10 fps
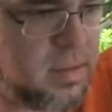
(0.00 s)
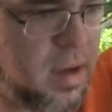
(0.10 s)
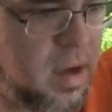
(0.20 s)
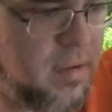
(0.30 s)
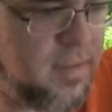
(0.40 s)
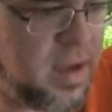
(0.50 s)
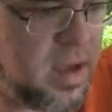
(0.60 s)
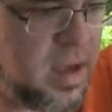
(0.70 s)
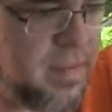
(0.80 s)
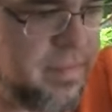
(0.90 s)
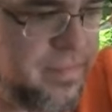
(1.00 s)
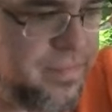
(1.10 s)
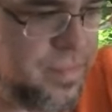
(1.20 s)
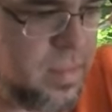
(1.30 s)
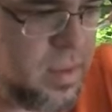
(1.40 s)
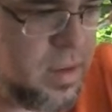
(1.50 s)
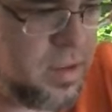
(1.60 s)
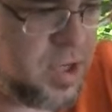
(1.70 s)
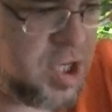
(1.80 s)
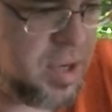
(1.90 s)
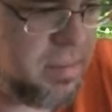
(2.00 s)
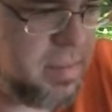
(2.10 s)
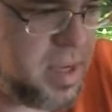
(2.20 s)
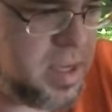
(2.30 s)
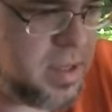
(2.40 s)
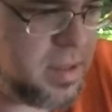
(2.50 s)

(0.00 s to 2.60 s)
of uh, the shipment.